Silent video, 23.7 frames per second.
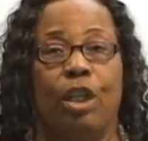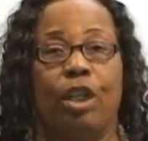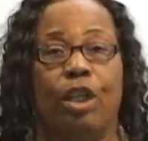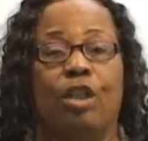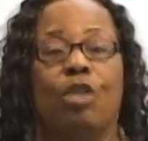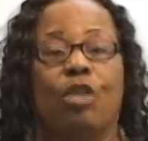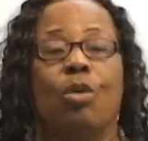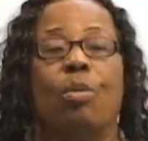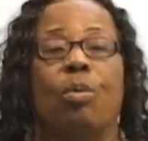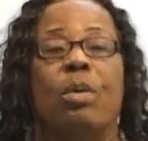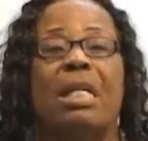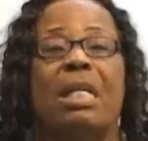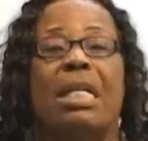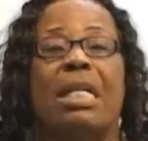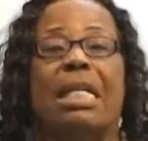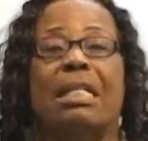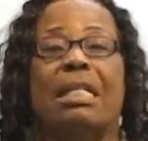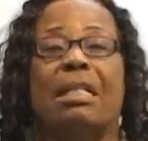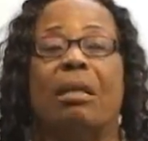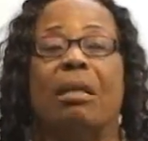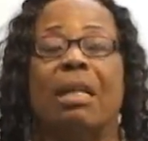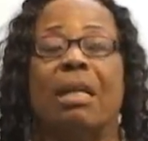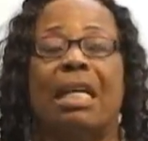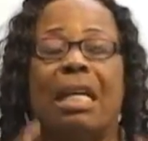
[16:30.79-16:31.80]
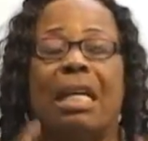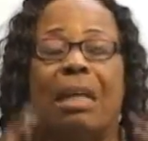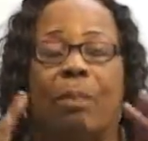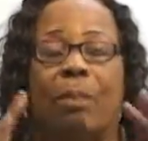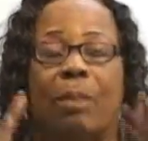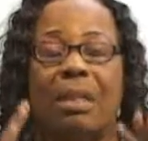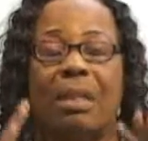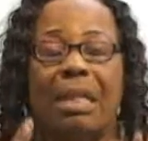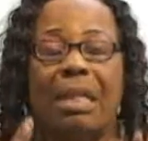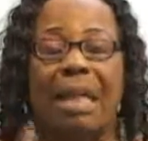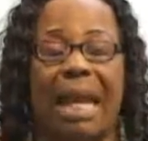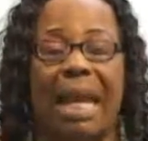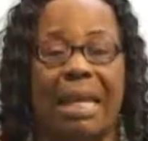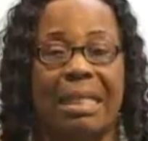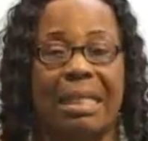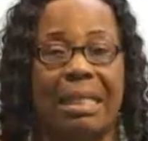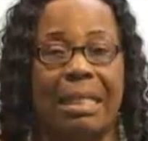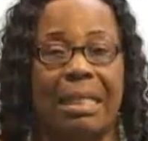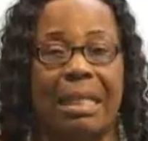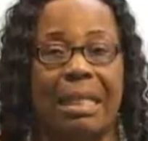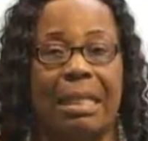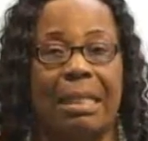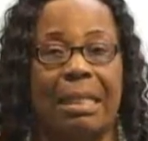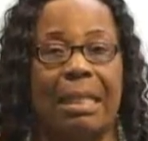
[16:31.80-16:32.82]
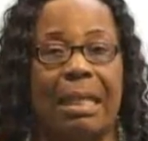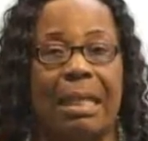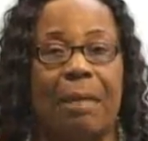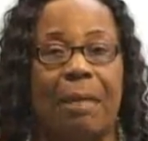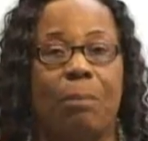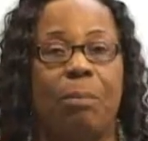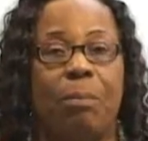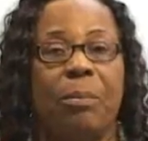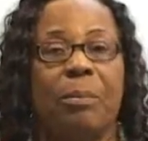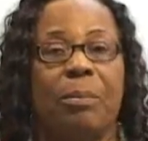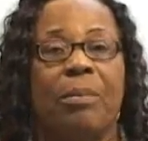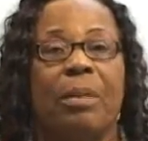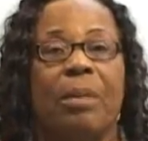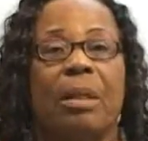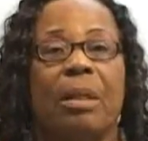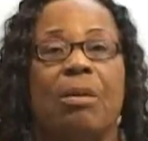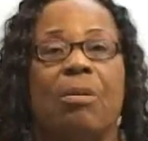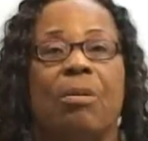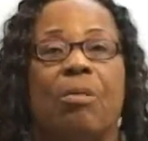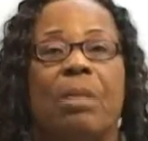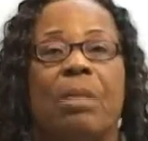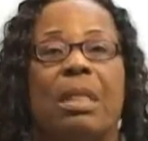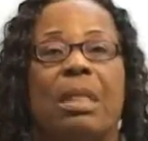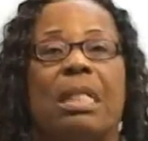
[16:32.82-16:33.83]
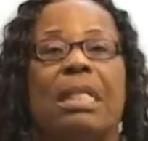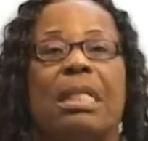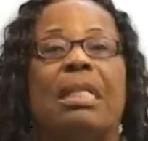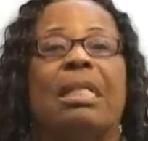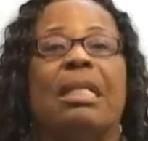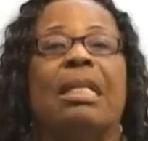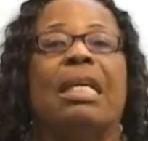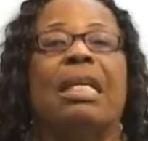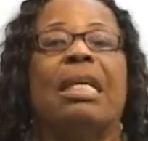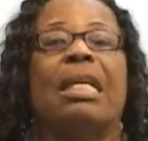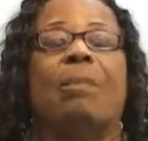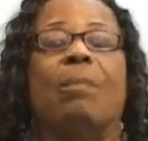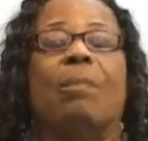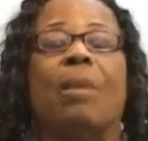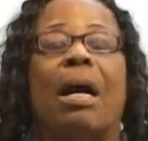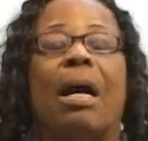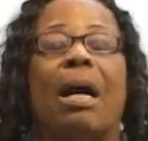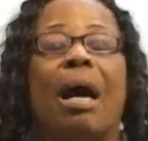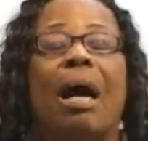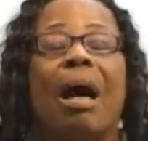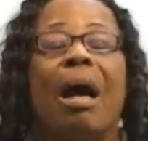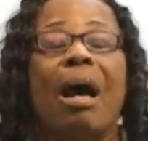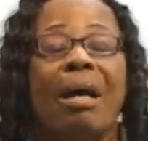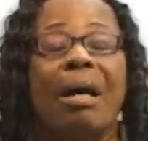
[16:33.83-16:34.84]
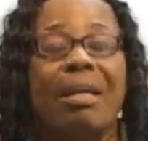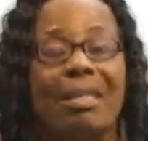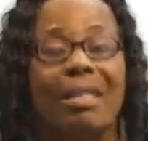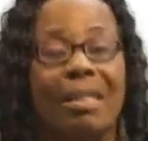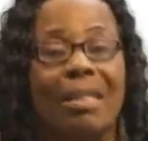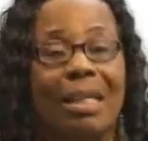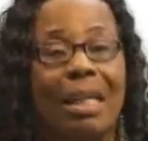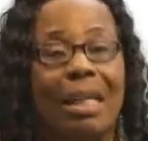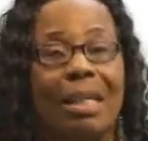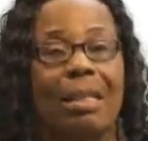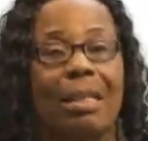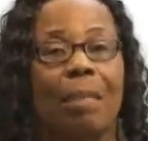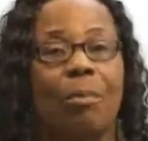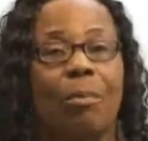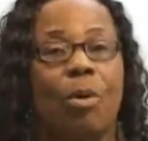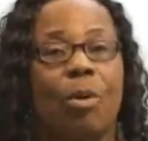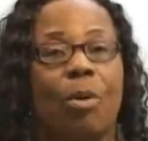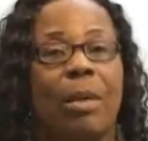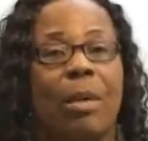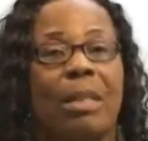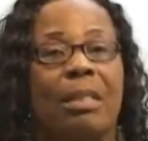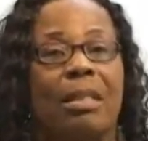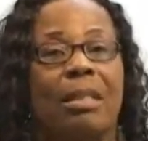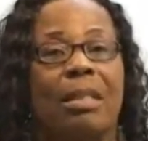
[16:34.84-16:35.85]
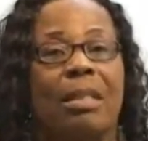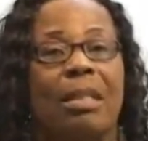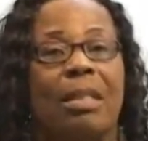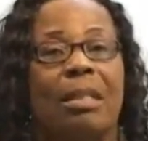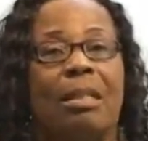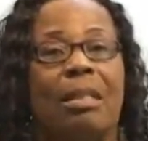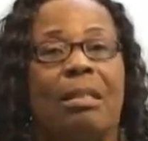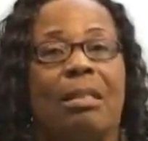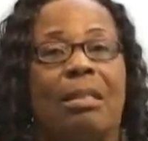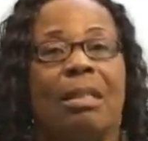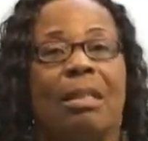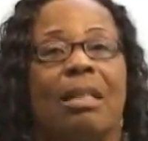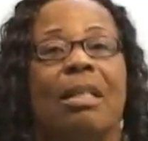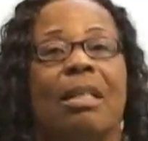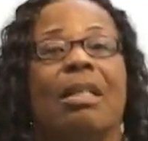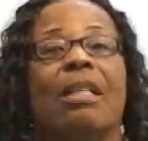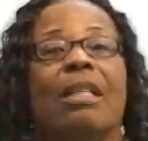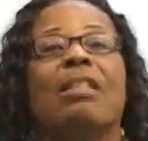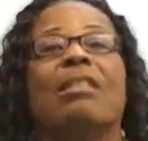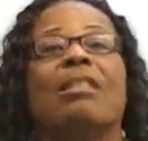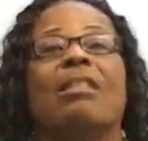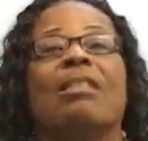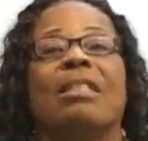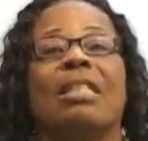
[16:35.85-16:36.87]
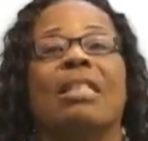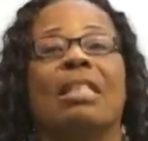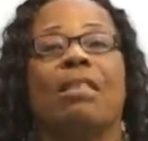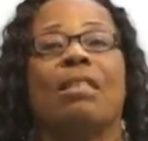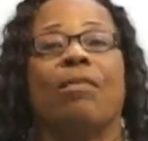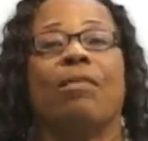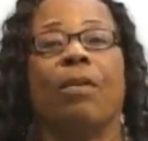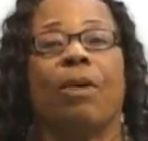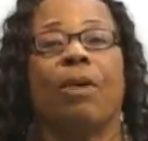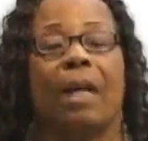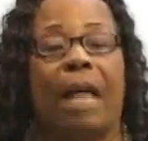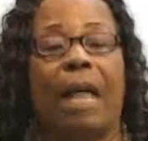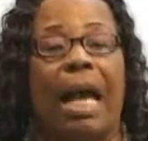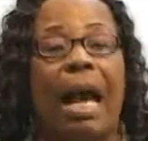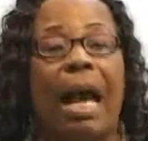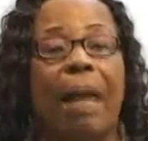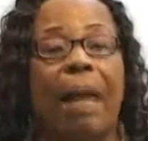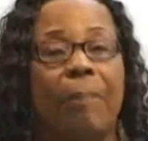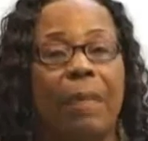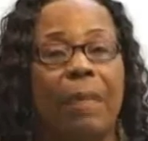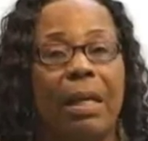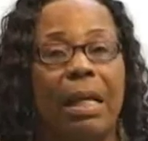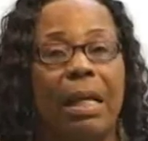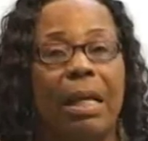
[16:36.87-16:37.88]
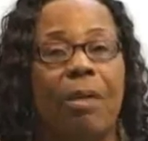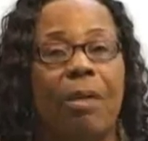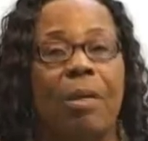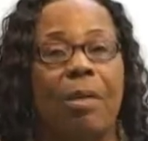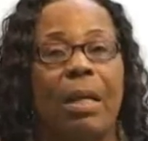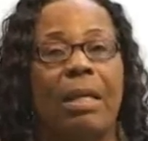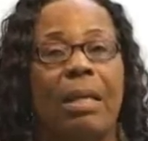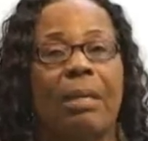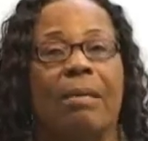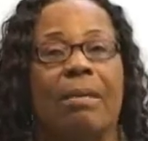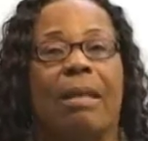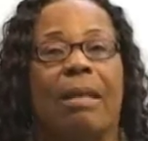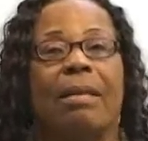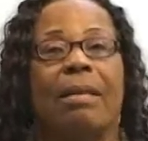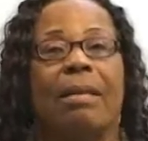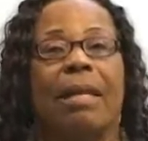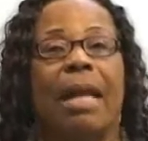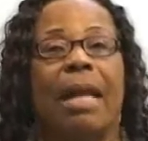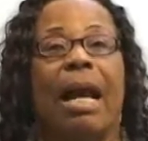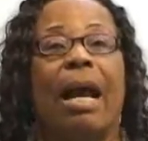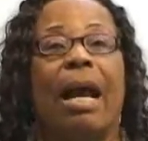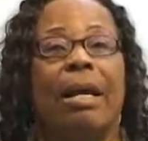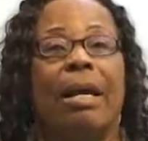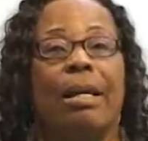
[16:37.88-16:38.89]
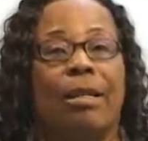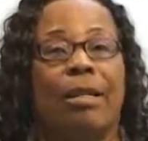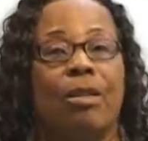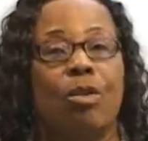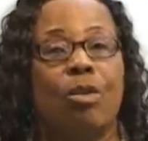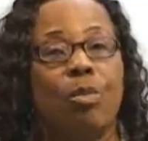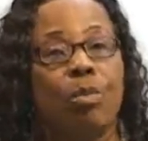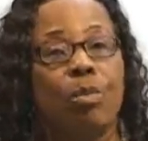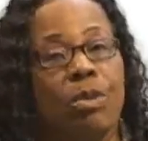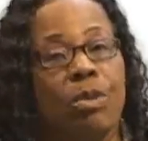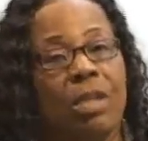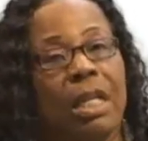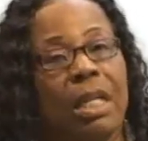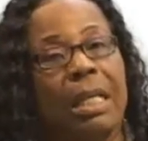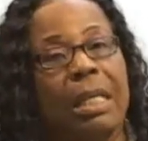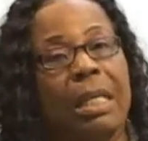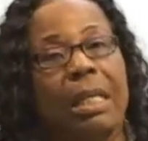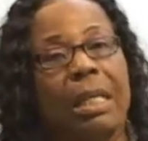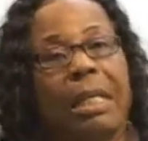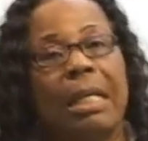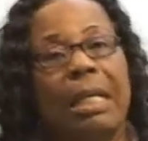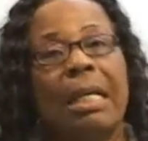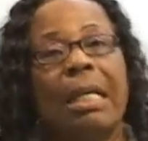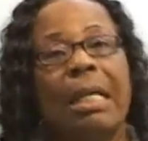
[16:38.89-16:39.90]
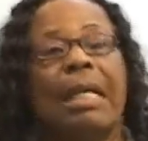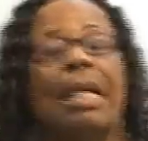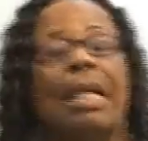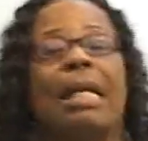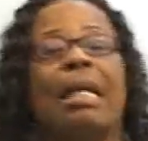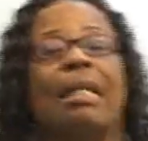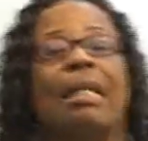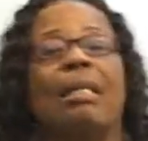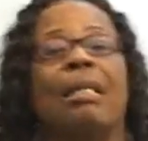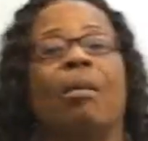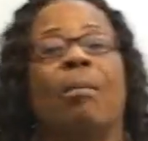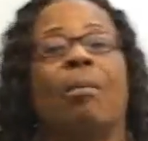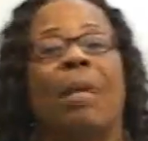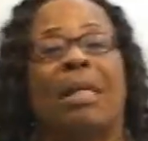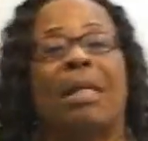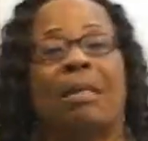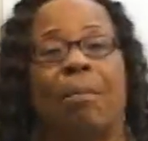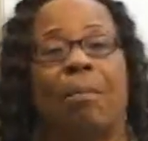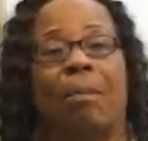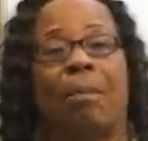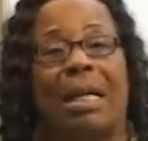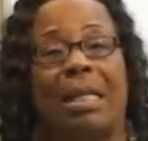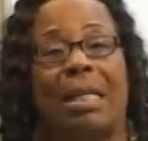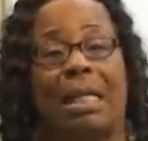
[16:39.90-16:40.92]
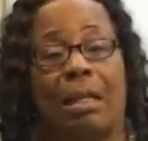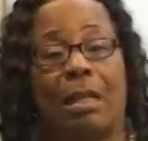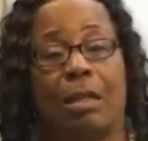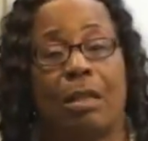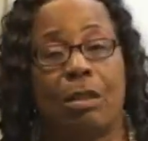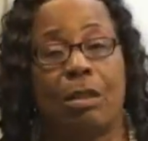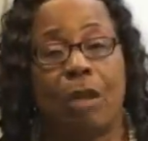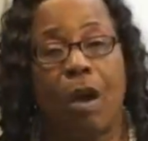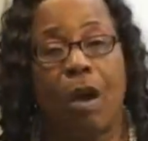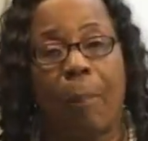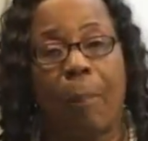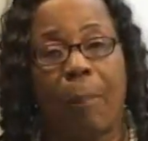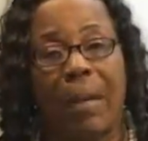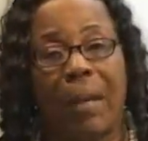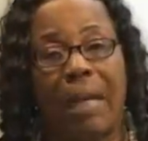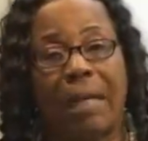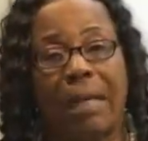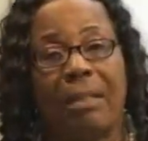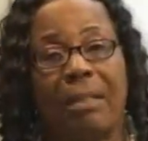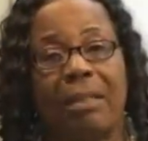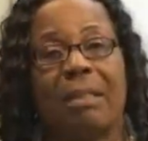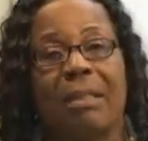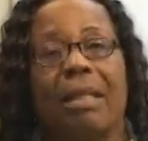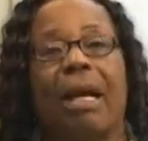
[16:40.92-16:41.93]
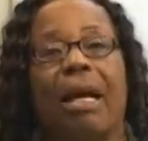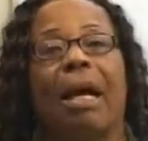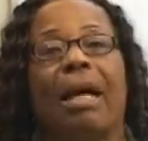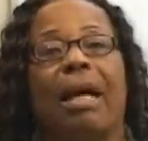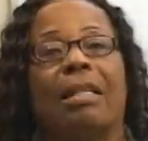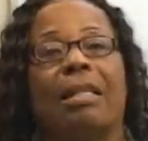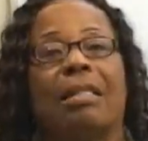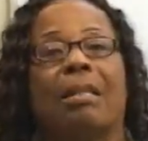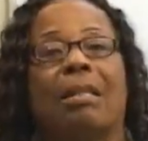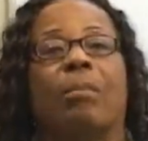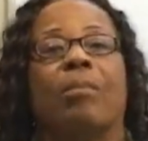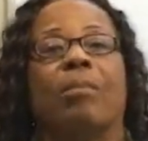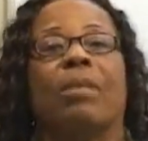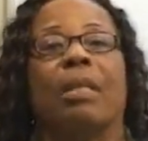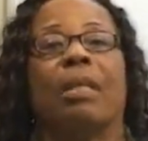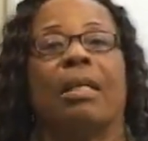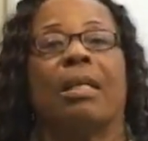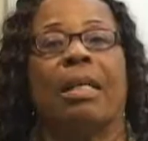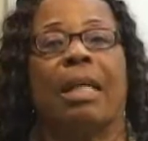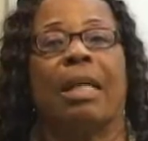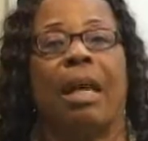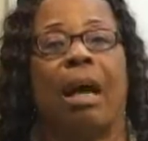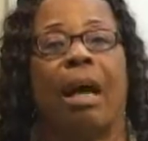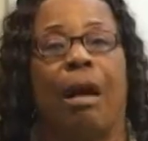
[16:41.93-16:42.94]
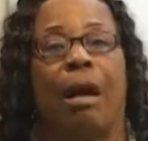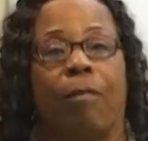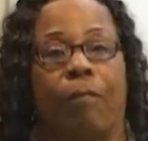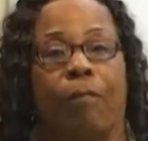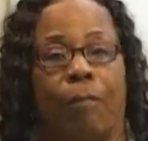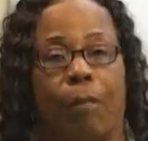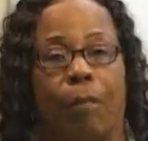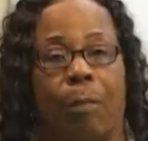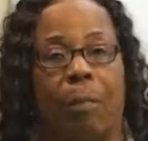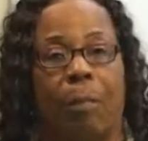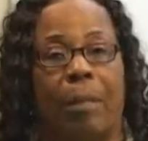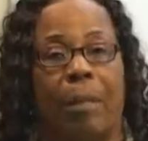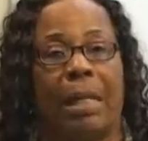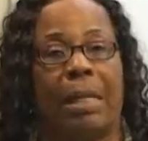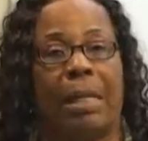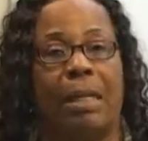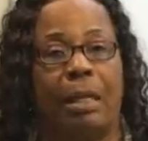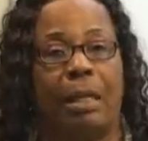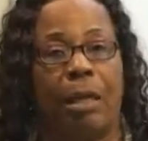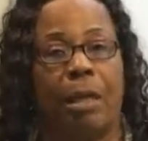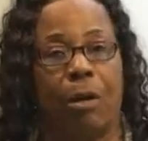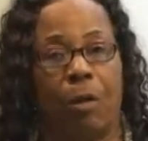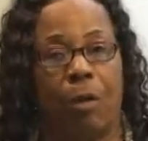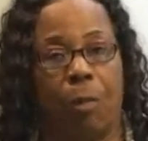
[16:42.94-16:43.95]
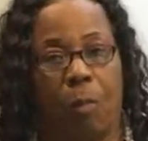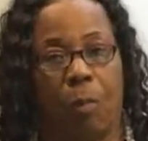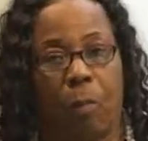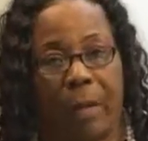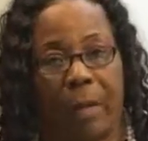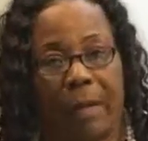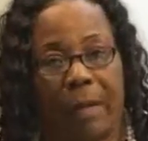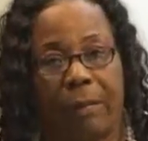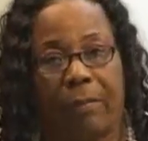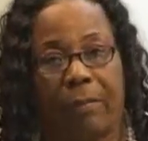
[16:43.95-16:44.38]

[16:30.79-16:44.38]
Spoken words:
So we need to keep testing them, we need to keep asking them questions to see the vocabulary that they are using in the mathematic topics are something they are familiar with.